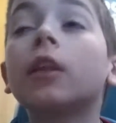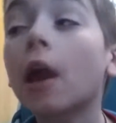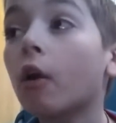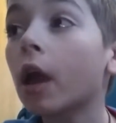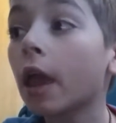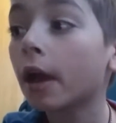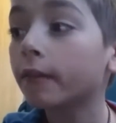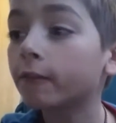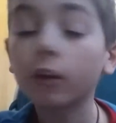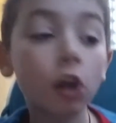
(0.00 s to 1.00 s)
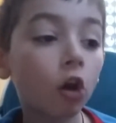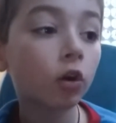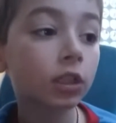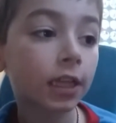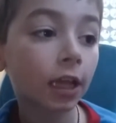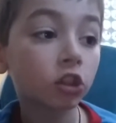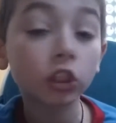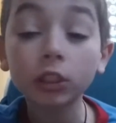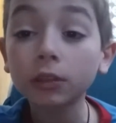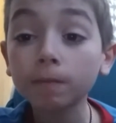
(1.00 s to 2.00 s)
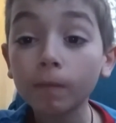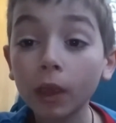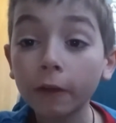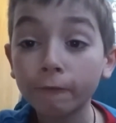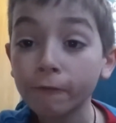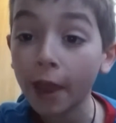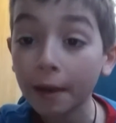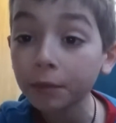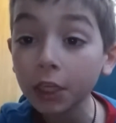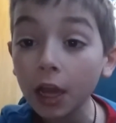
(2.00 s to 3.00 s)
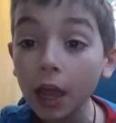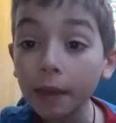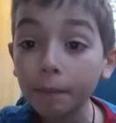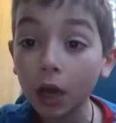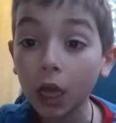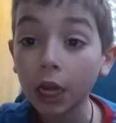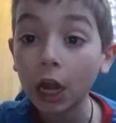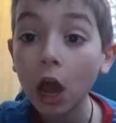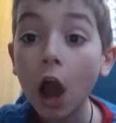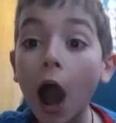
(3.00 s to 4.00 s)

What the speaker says: Now I have no attention in Family Guy, but